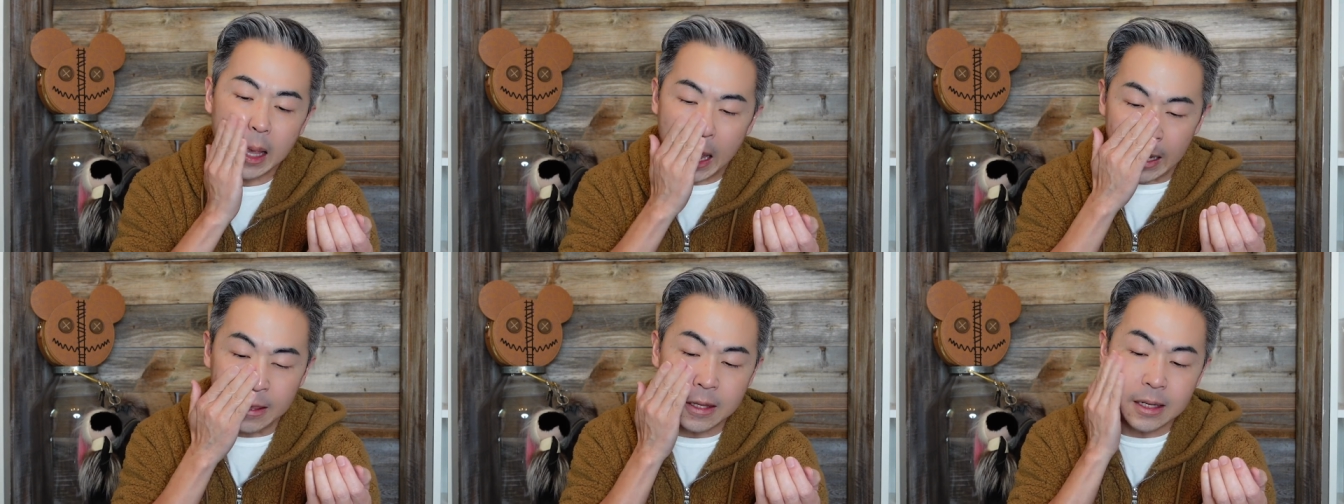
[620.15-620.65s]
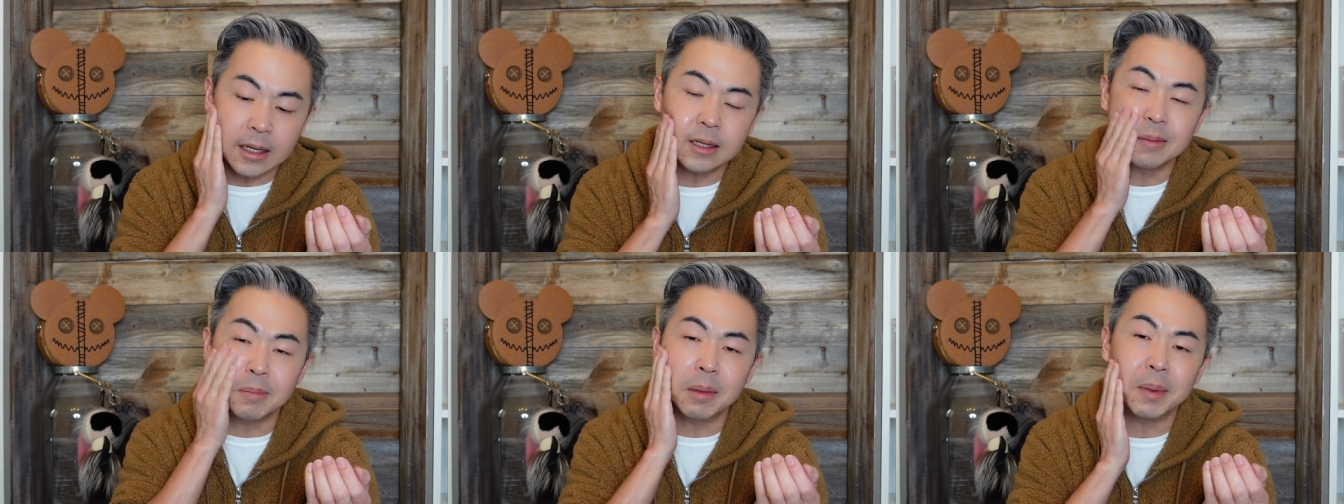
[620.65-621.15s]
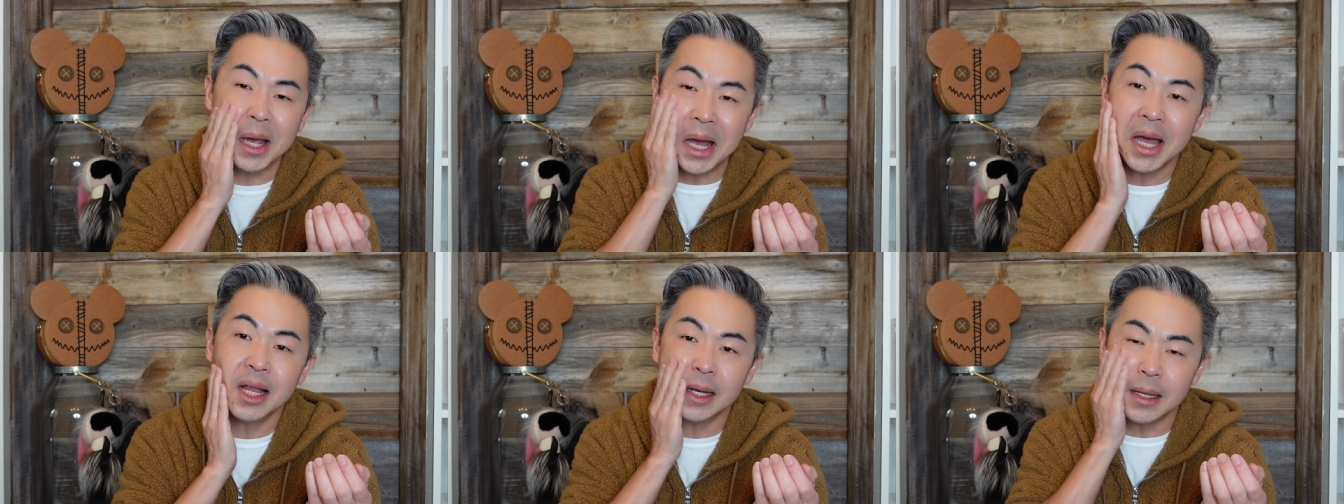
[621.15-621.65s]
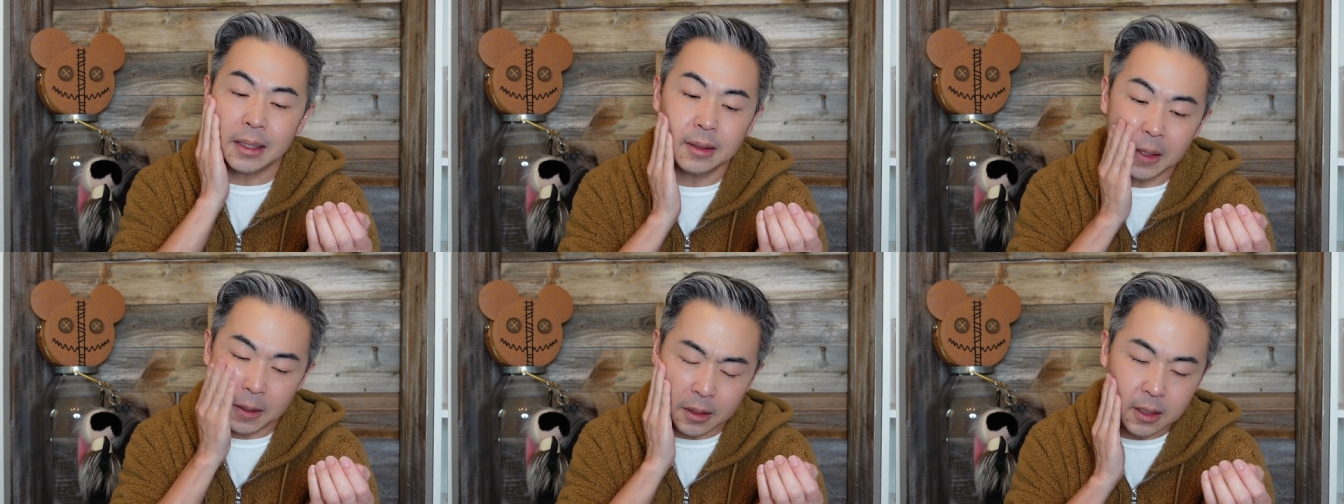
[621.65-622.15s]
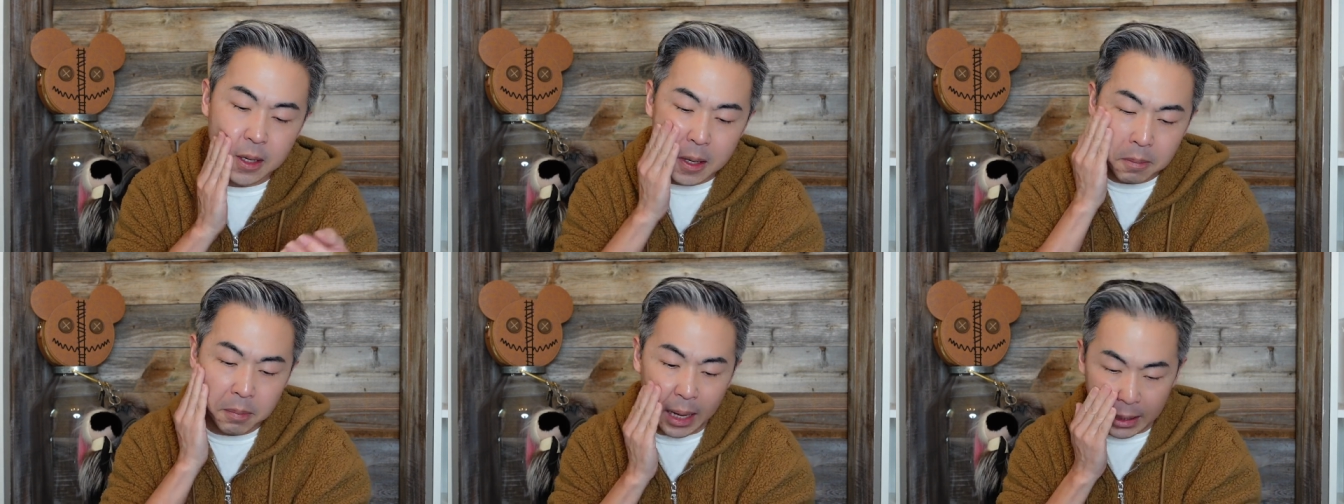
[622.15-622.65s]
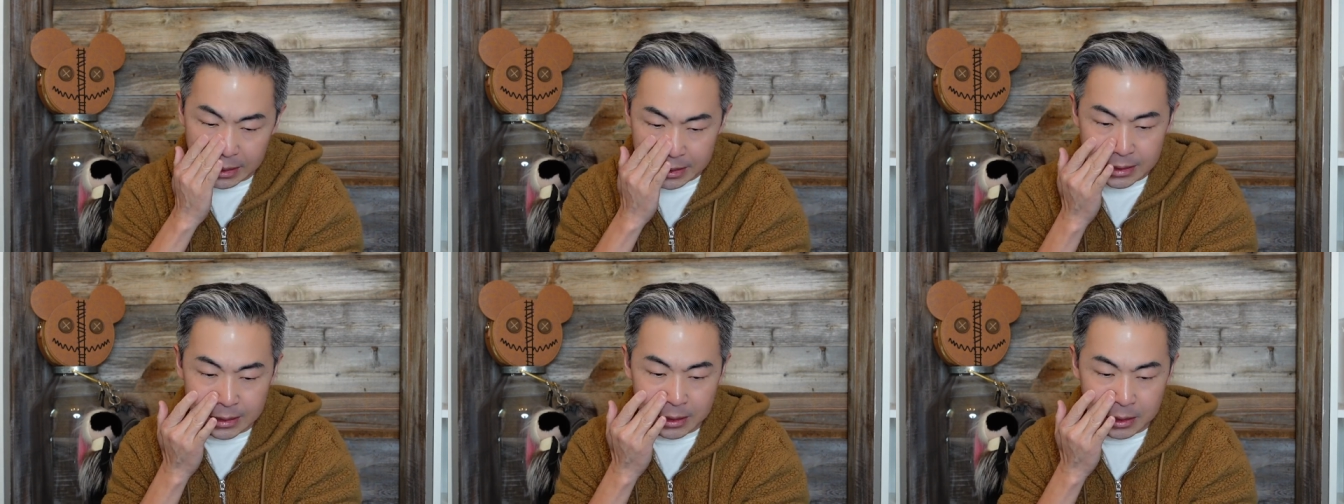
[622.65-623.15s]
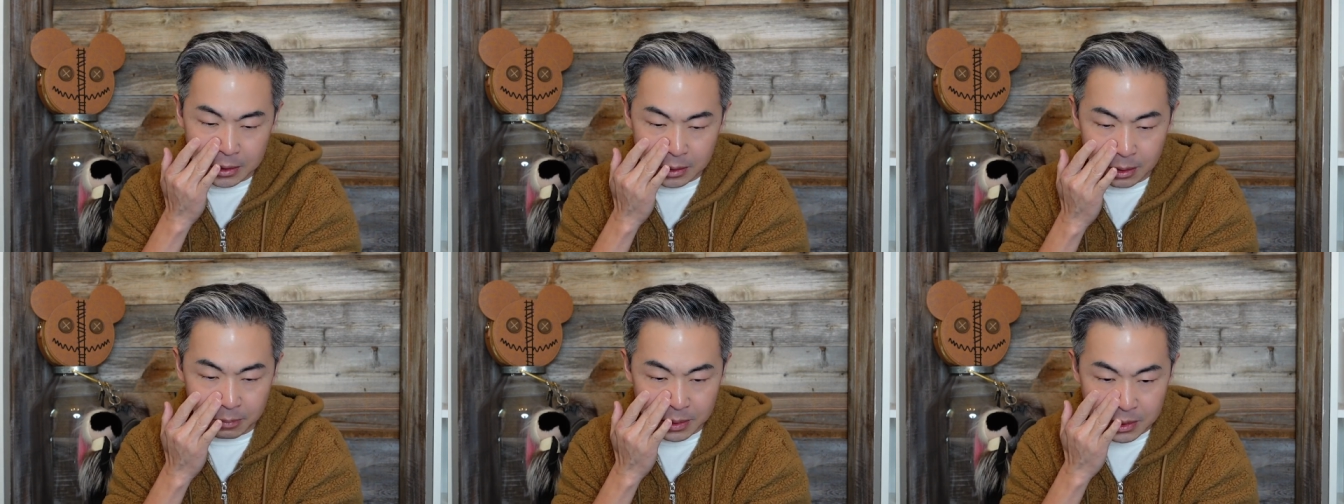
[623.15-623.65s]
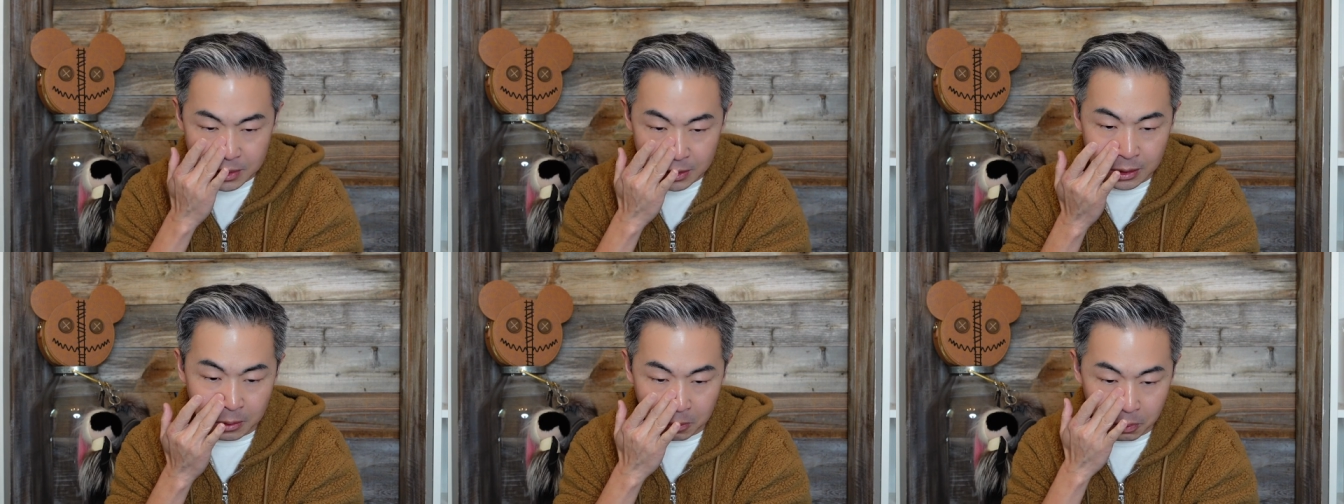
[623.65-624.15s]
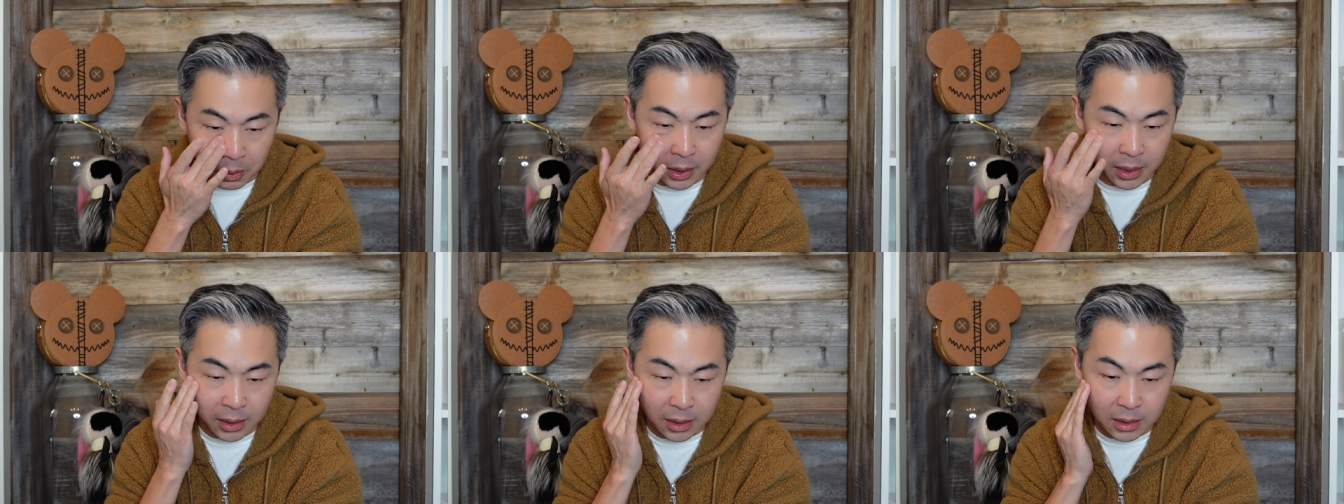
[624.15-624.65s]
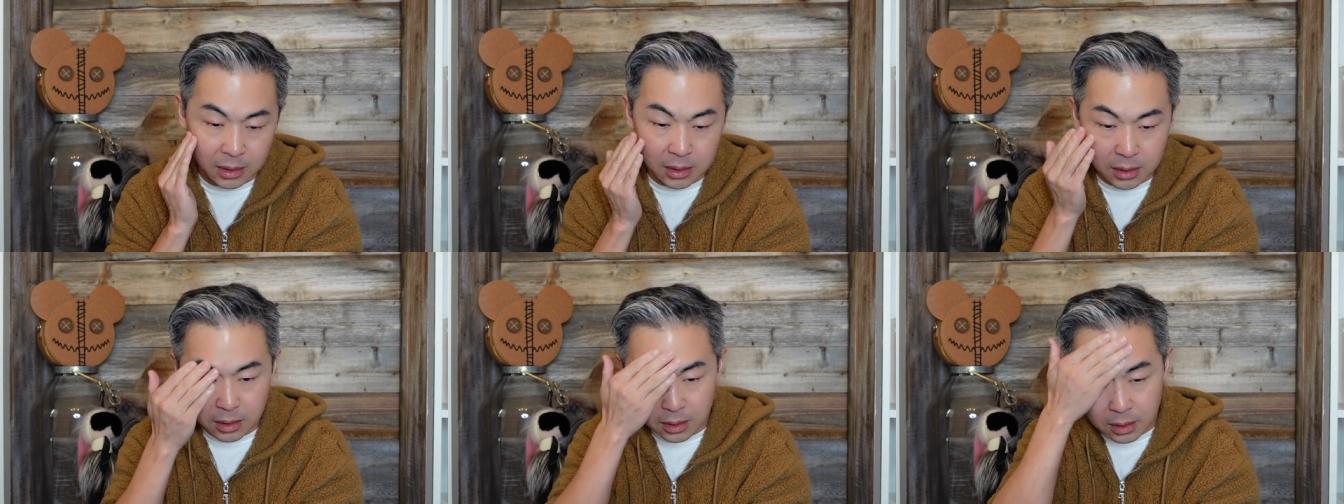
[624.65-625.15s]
I think there's maybe honey in there, but I didn't see. Let me see the ingredient list.